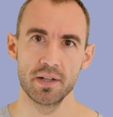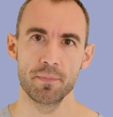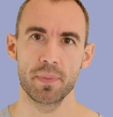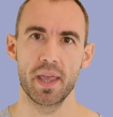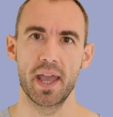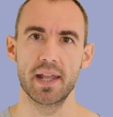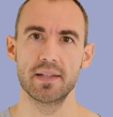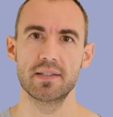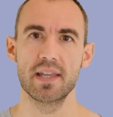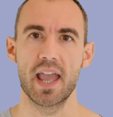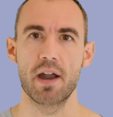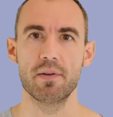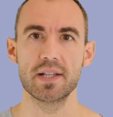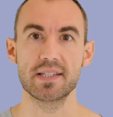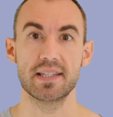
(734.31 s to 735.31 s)
and
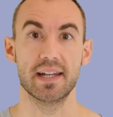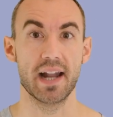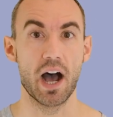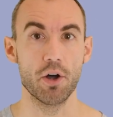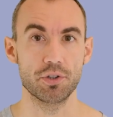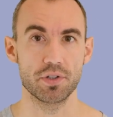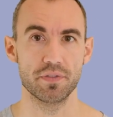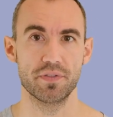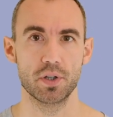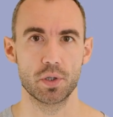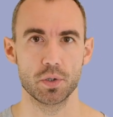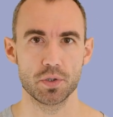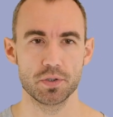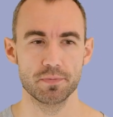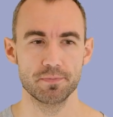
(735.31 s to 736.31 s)
areas that are out of
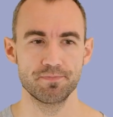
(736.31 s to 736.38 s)
focus.